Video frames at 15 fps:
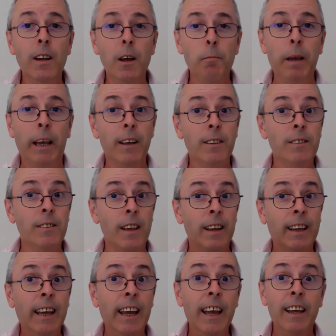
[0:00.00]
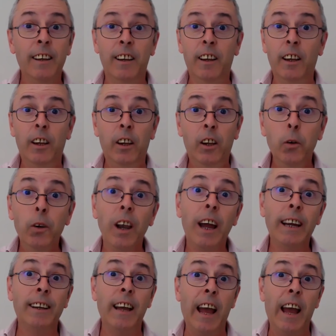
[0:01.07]
because again, you'd
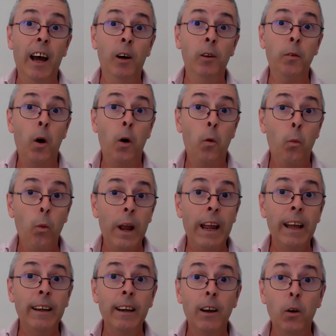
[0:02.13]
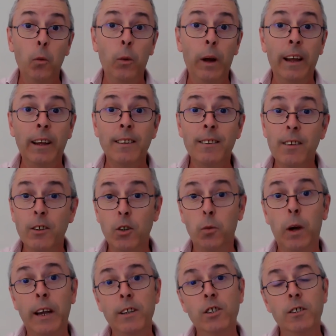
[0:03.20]
like to have a win-win
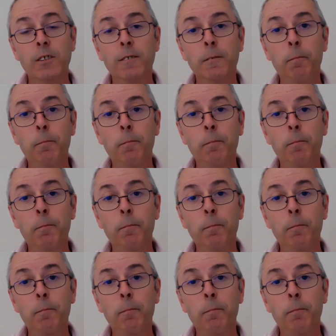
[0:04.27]
situation.